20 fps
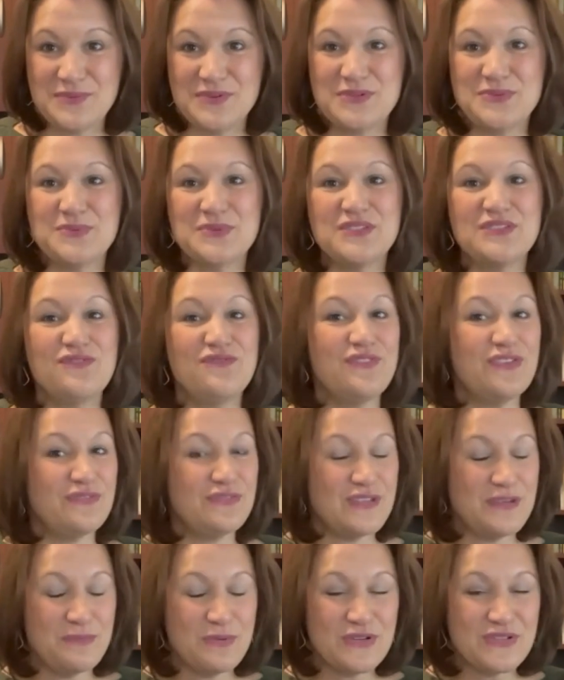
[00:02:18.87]
which was
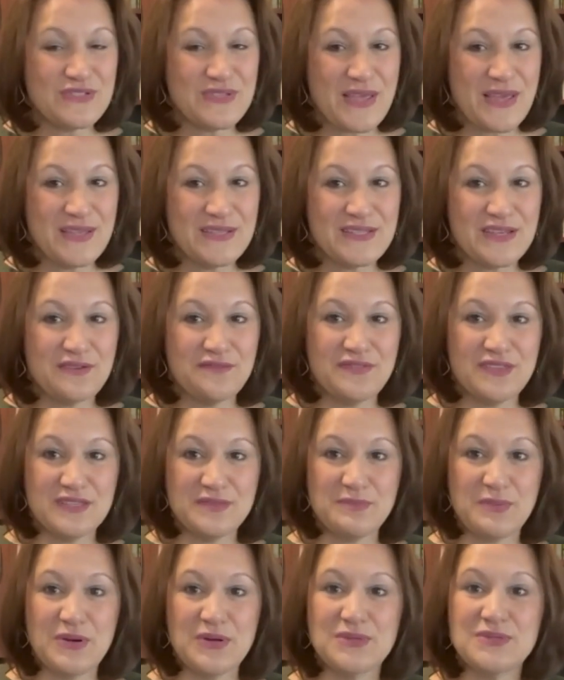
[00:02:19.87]
50% of
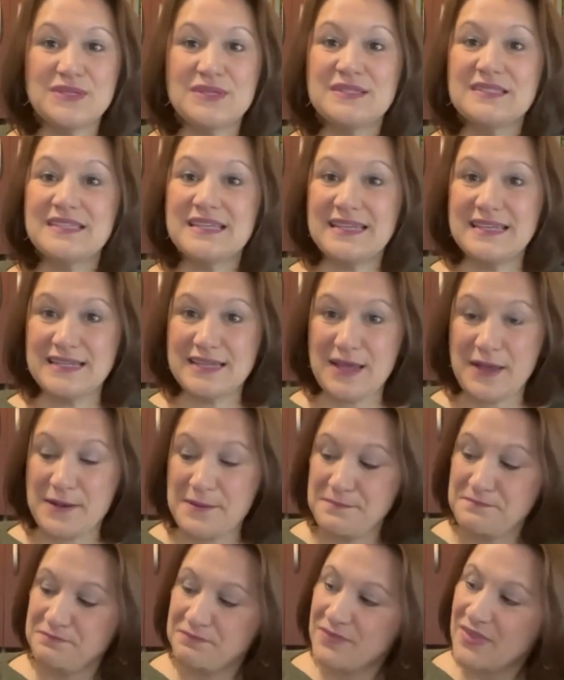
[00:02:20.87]
this person's
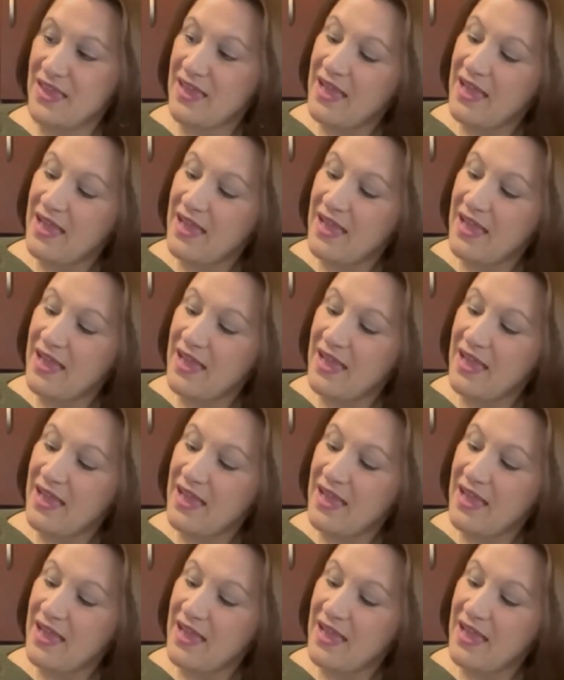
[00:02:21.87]
income,